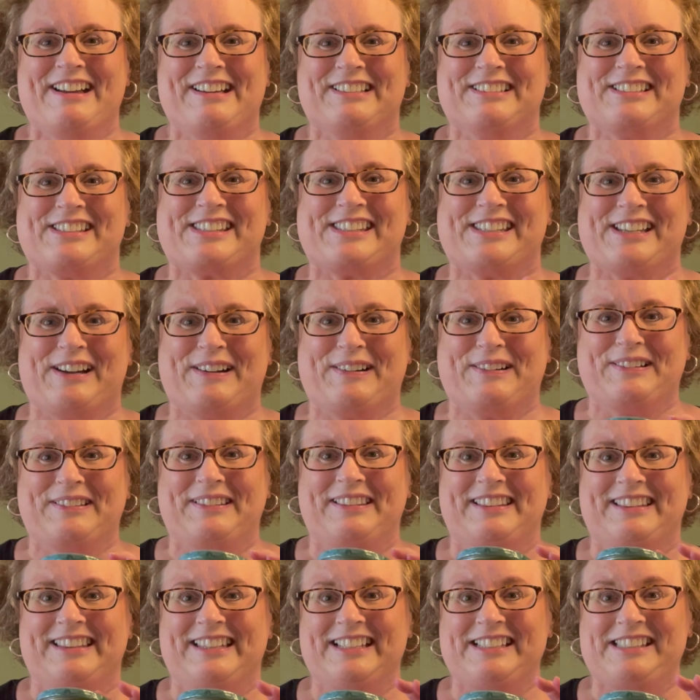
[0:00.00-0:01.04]
So
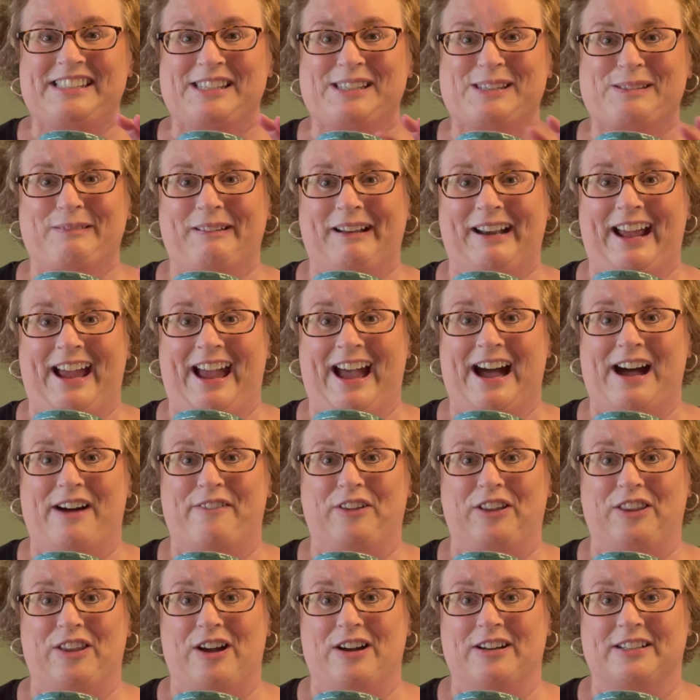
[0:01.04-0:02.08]
this is what I have
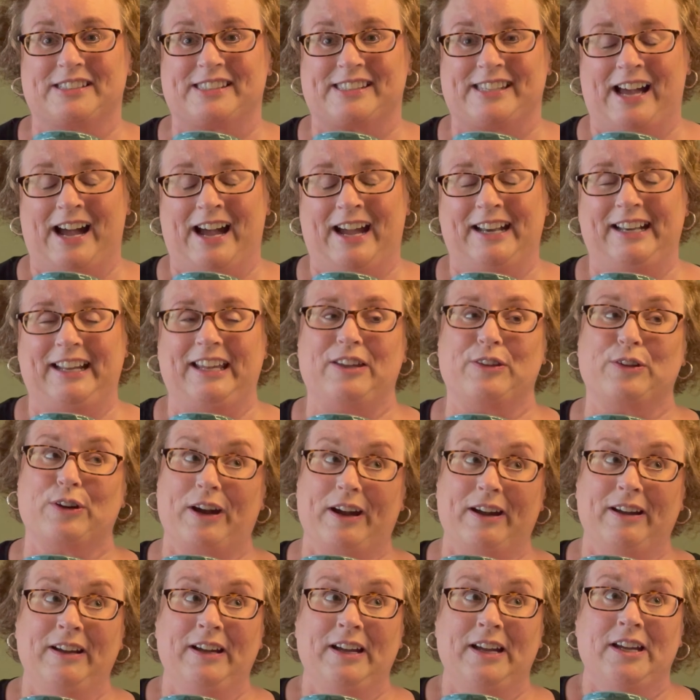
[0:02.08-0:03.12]
alongside
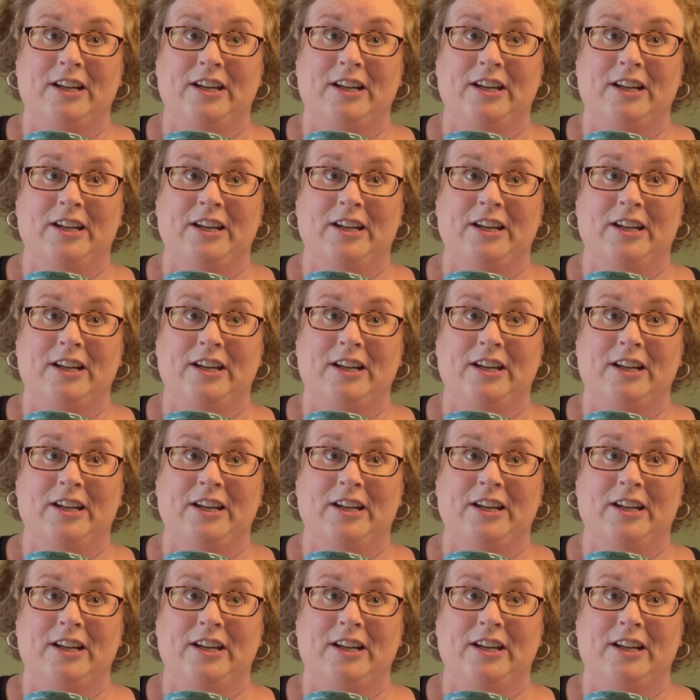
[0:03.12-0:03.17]
either